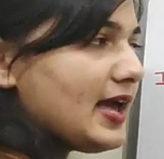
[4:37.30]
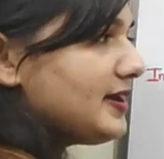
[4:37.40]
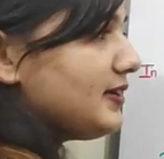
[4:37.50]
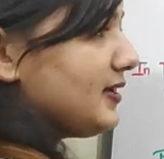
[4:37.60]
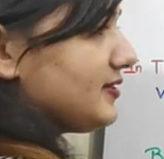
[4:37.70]

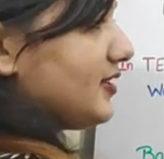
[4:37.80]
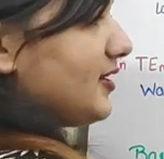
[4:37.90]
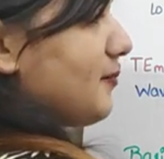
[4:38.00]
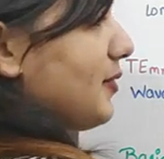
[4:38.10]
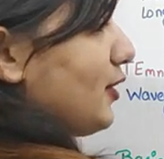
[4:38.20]
N is the
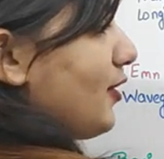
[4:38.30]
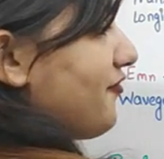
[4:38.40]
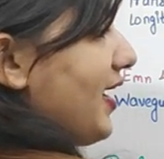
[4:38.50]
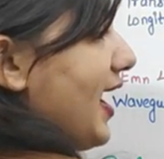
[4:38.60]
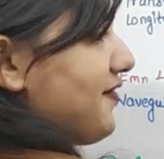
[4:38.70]
number
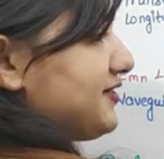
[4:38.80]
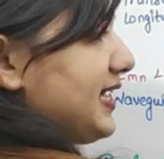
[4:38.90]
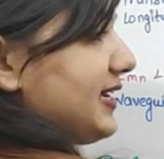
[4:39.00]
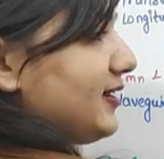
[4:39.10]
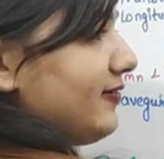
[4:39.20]
of half
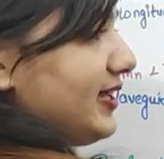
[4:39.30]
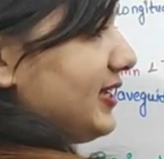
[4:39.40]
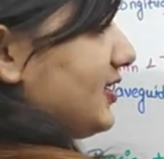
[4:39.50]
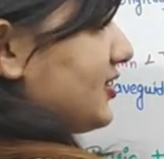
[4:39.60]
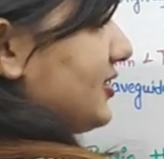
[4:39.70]
cycle
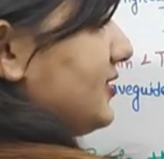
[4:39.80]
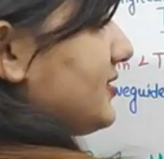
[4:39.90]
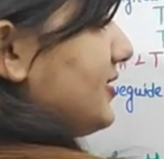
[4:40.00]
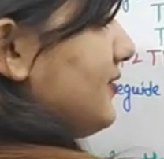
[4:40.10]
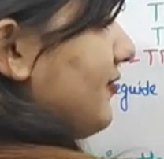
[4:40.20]

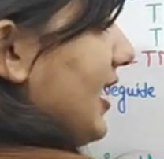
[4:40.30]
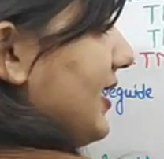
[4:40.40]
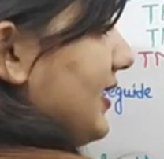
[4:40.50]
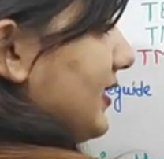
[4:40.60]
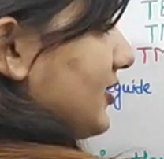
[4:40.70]
variations in y
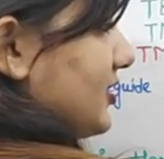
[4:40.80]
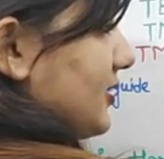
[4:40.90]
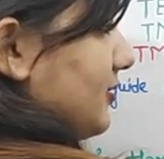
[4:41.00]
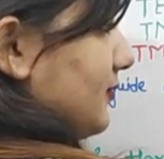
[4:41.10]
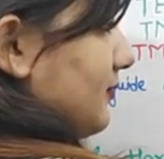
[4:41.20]

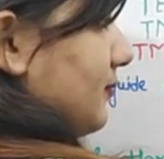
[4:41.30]
direction.